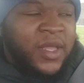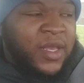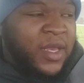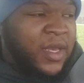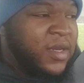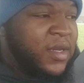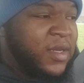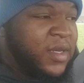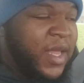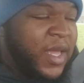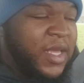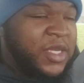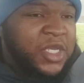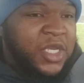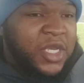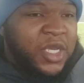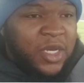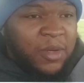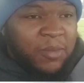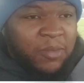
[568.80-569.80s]
At the end of the day,
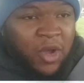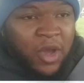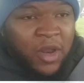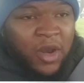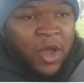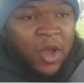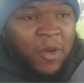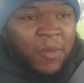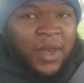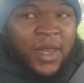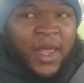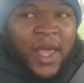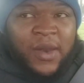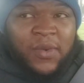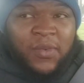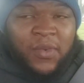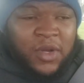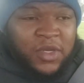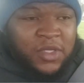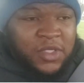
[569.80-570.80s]
she could have brought home a
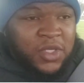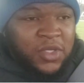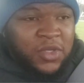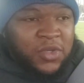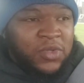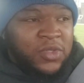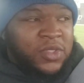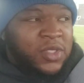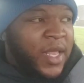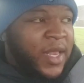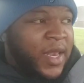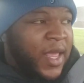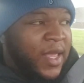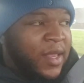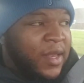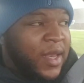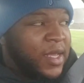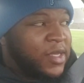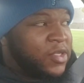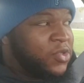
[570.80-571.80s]
lot of worse dudes
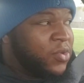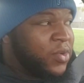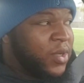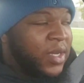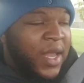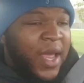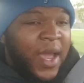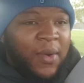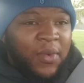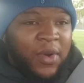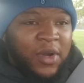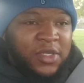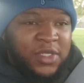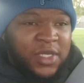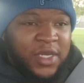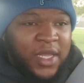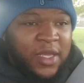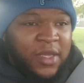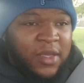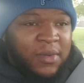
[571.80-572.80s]
that's doing a lot
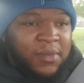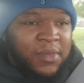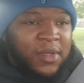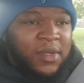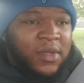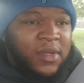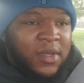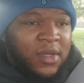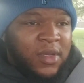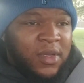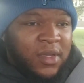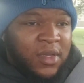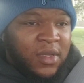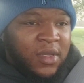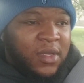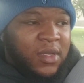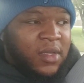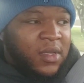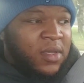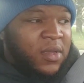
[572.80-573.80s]
worse than
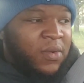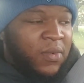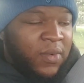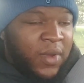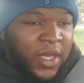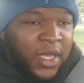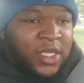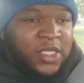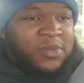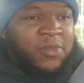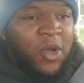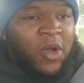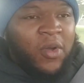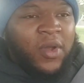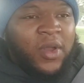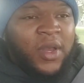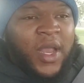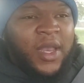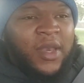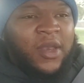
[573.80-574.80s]
him. Weed
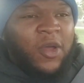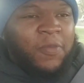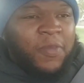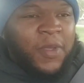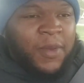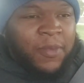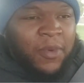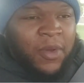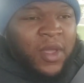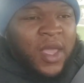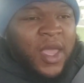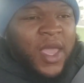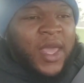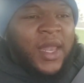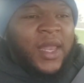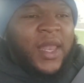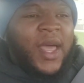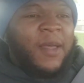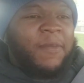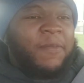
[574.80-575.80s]
smoker, and I know people,
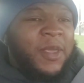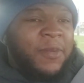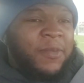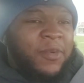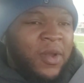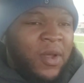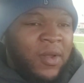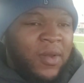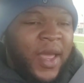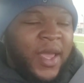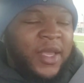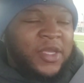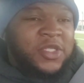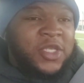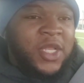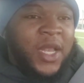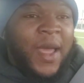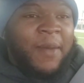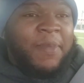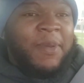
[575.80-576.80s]
and a lot of people
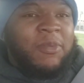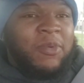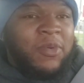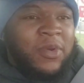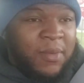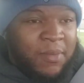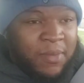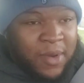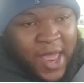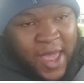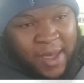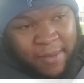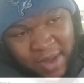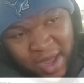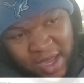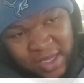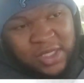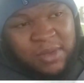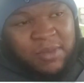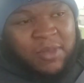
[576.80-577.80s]
in the black
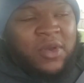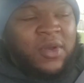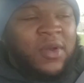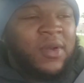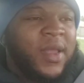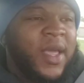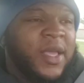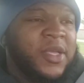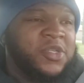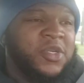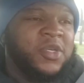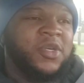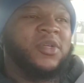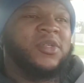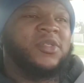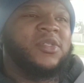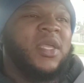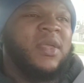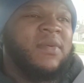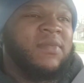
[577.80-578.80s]
boxing community don't like
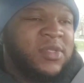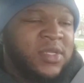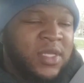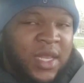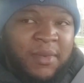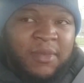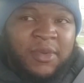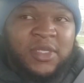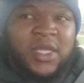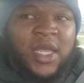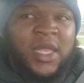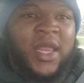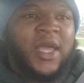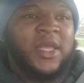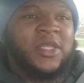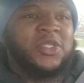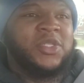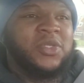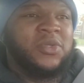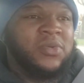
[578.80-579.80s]
Shakur Stevenson. Let me say
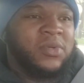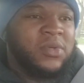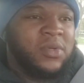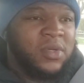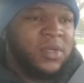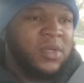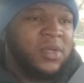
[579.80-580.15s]
that too.